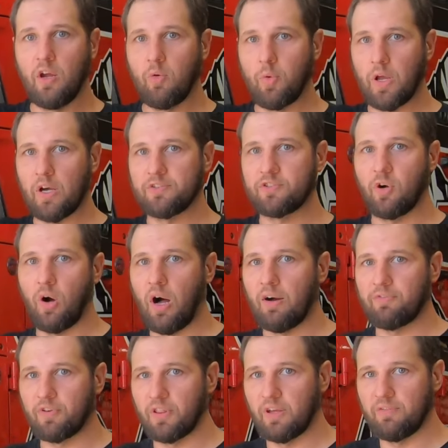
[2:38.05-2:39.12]
We also
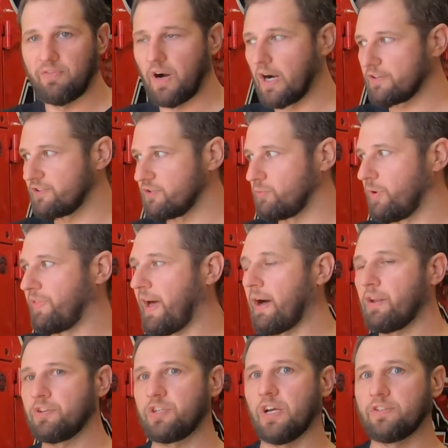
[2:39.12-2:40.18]
offer the Foxes without
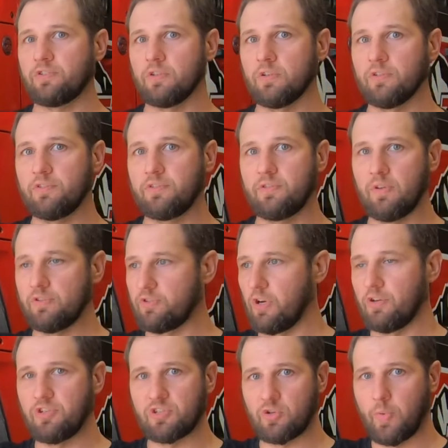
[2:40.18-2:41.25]
adjusters,
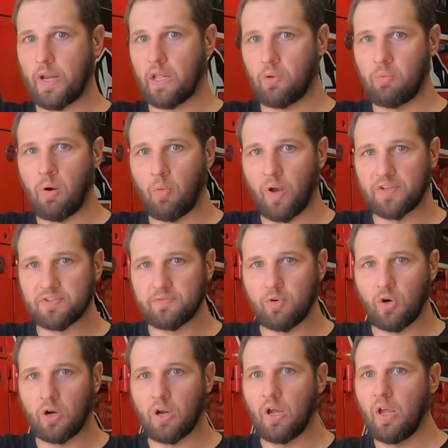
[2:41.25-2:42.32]
so just a regular remote
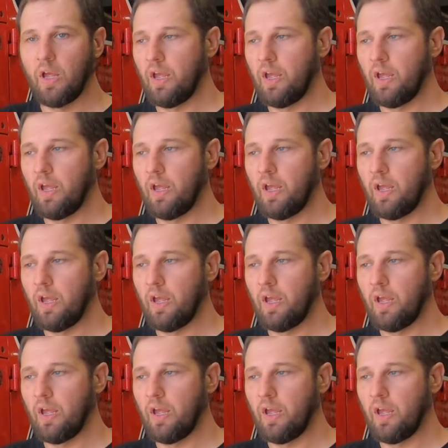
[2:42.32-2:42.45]
reservoir,